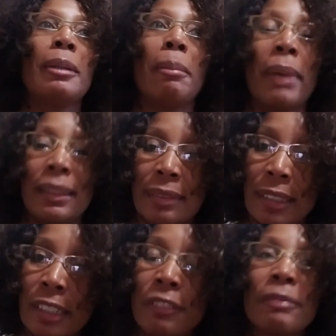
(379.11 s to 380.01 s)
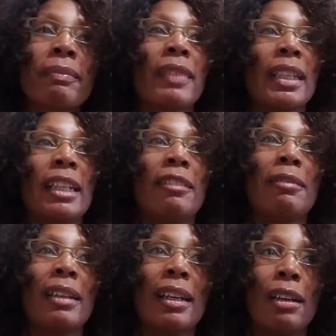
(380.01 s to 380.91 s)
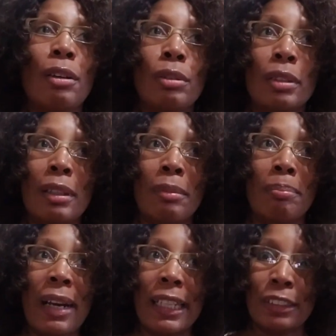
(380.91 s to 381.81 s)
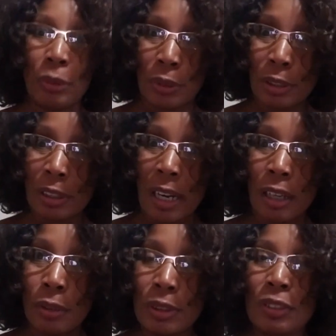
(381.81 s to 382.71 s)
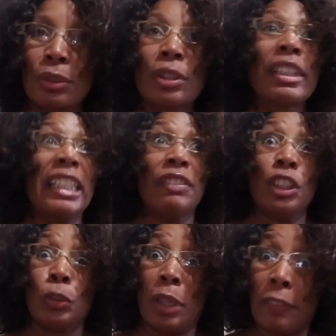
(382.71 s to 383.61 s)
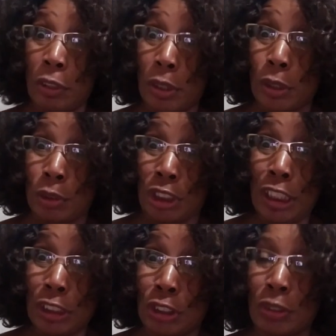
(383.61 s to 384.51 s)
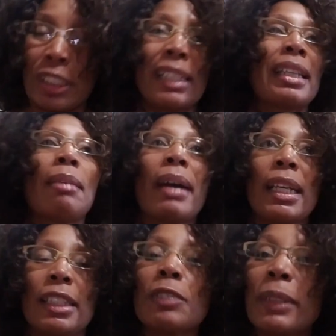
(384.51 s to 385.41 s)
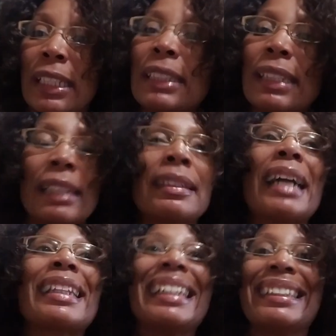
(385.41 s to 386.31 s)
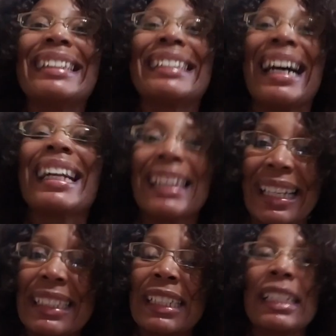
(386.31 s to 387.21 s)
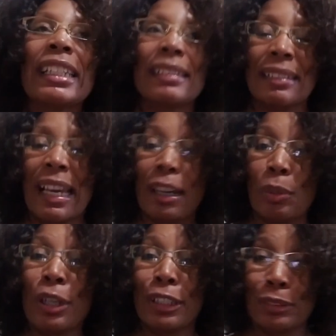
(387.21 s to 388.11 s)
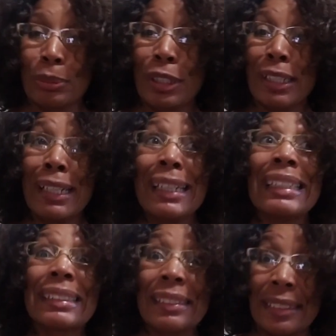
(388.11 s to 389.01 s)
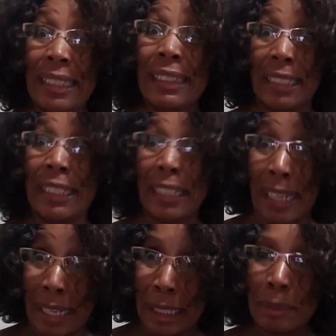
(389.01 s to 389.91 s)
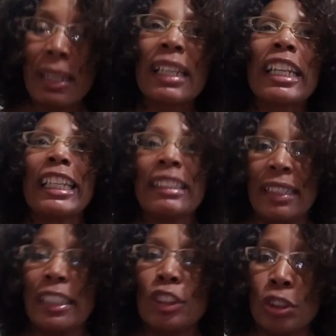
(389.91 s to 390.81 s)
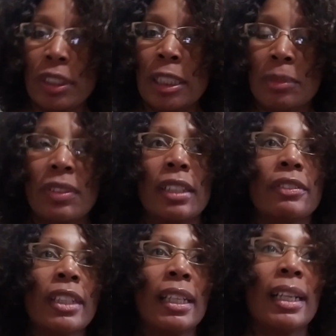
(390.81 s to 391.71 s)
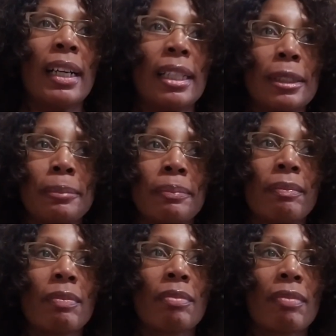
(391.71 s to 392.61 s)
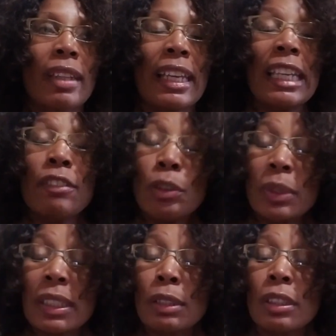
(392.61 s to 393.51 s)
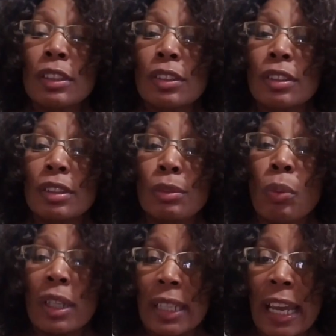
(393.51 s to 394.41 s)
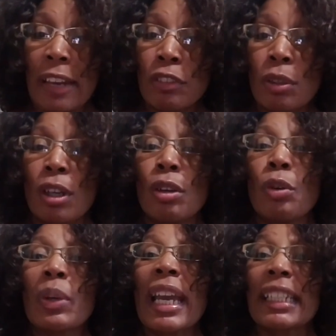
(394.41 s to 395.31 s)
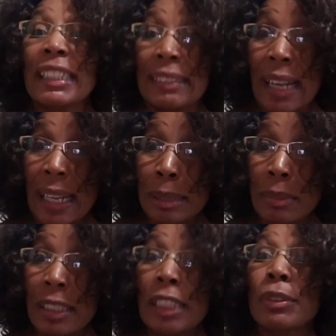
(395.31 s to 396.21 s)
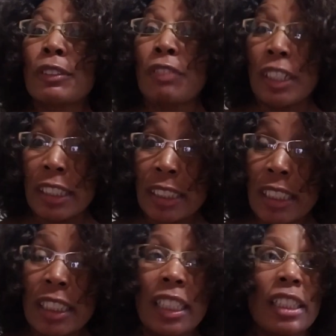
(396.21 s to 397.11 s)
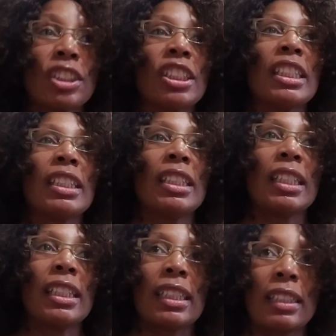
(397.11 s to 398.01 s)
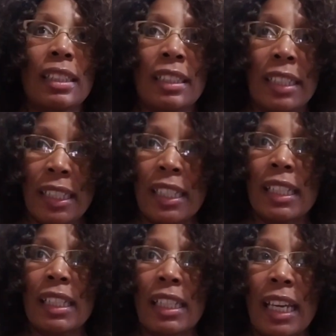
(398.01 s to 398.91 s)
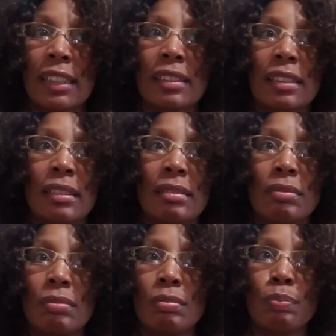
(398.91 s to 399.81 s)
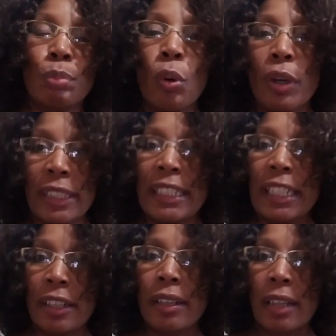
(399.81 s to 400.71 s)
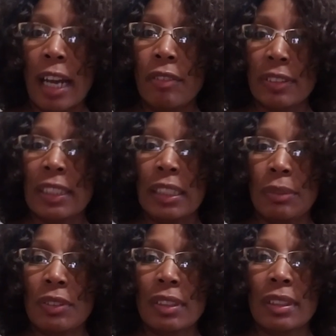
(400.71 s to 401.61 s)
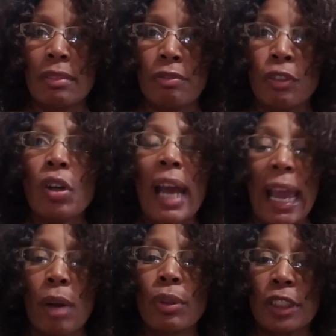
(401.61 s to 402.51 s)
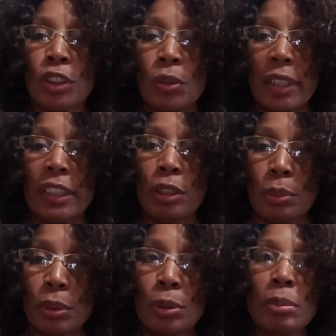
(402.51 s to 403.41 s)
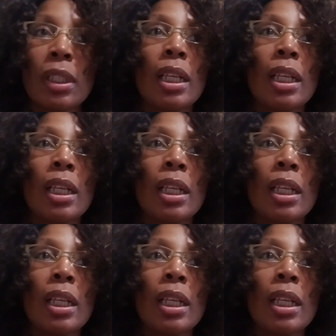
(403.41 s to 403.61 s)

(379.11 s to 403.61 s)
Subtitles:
Myself, my daughter, our oldest daughter, and even the 12-year-old, she enjoyed it. Now, my husband, it's not that he did not like it. His exact words were, this is a thinking game. He did enjoy himself. Even with the 1.5-year-old, we had a good time. It was fun. She did get kind of bored in there. Obviously, it was in full hour that you are in the room,